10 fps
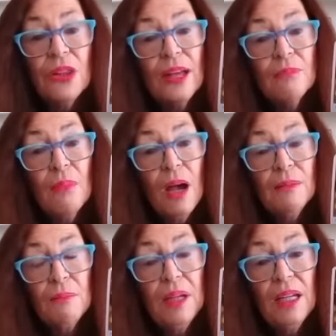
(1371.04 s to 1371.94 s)
That
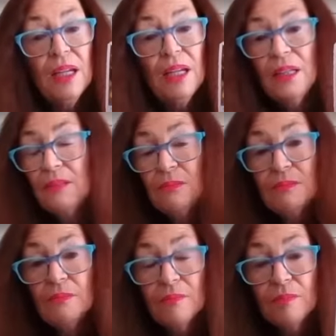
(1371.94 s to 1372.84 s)
might be
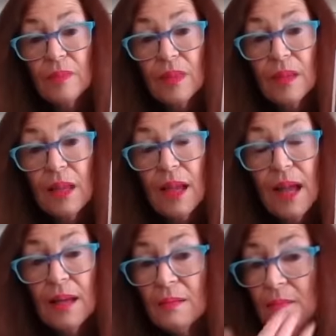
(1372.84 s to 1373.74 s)

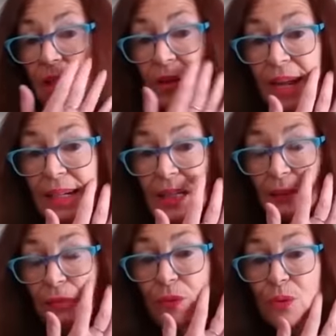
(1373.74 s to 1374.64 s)

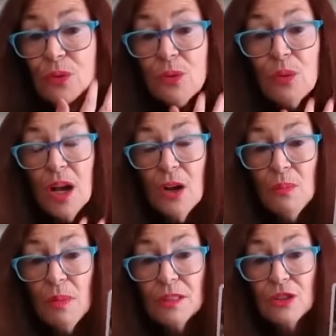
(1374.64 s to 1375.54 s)
donating food to a
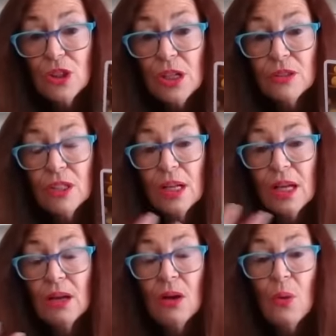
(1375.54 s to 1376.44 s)
homeless
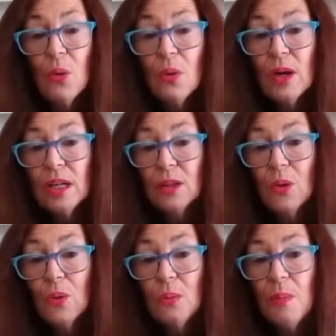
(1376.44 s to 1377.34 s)
shelter, or it
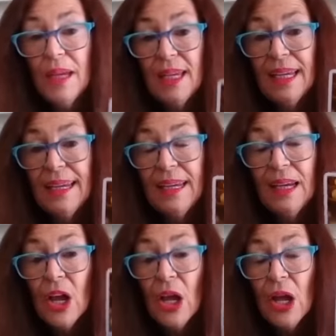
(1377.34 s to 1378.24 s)
could
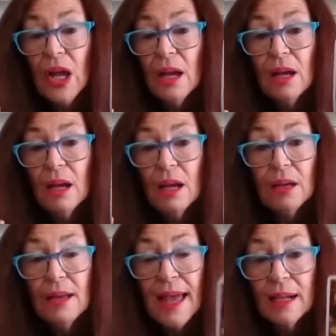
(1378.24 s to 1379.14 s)
be
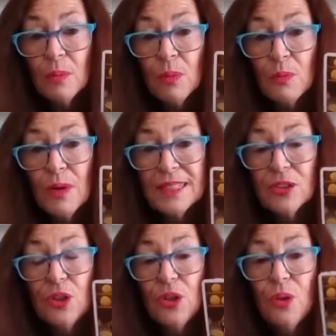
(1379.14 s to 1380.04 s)
animal
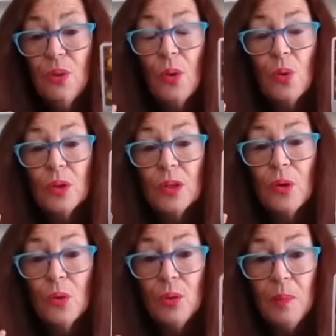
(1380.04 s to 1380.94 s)
rescue, or it
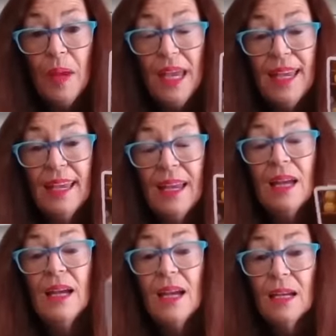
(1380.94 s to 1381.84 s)
could
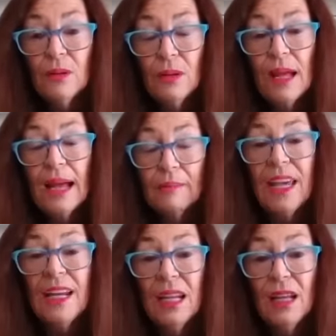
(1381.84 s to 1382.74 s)
be in
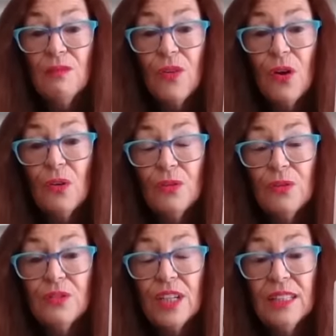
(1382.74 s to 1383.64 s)
getting
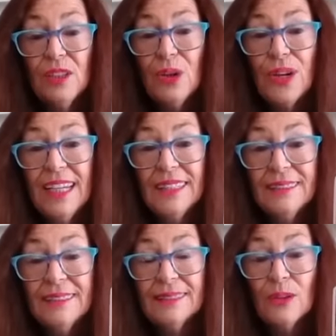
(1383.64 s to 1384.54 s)
involved in your
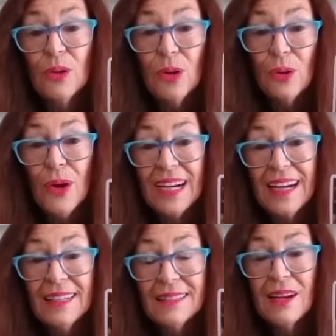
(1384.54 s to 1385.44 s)
kids' or your
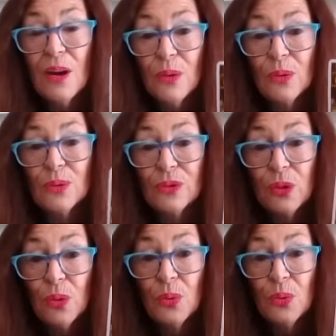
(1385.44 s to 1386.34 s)
grandkids' local
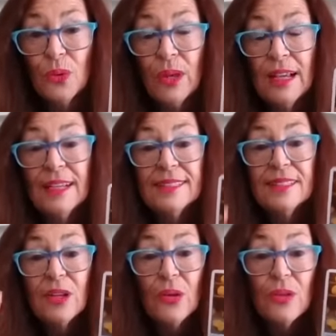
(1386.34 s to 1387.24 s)
school
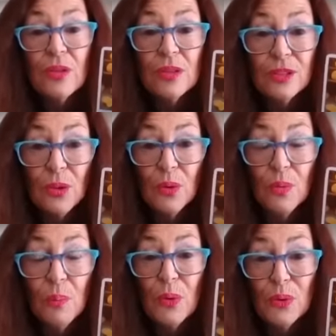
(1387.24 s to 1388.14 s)
so that the
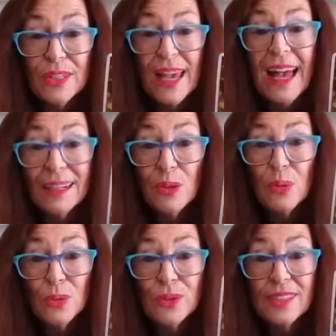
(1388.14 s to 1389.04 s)
school boards aren't
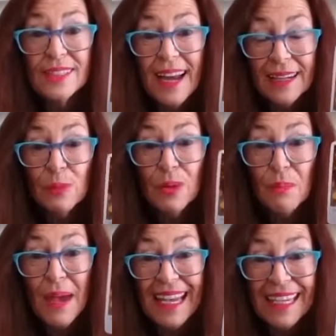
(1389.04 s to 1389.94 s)
all stacked
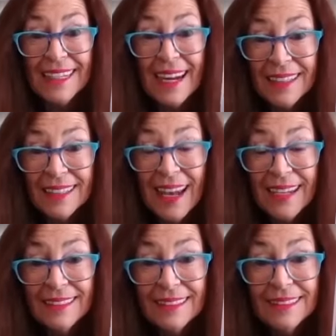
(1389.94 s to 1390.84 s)
with mag and nut
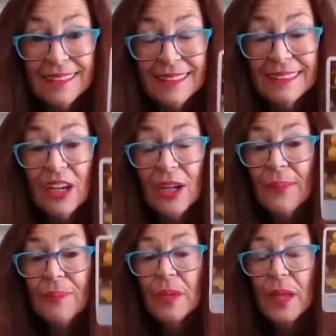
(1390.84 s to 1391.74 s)
cases.
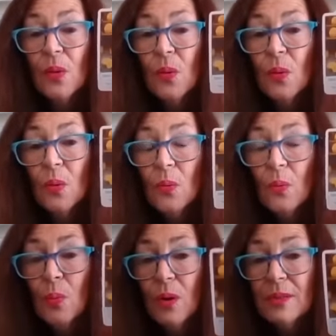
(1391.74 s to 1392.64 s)

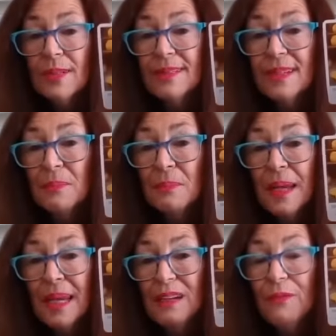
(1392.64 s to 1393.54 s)
What does it
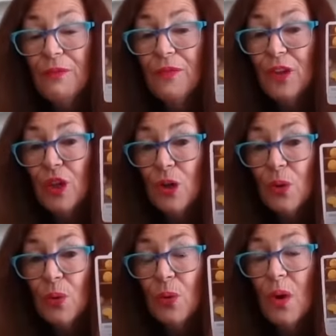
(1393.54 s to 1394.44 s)
mean for
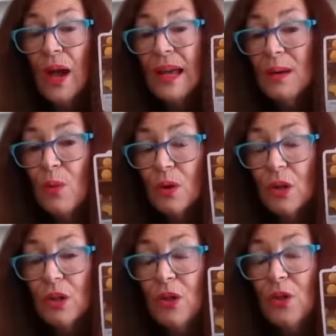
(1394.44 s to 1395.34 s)
you, and
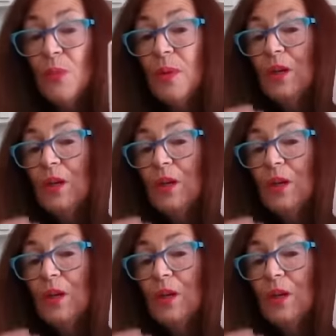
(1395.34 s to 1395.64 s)
what can you do?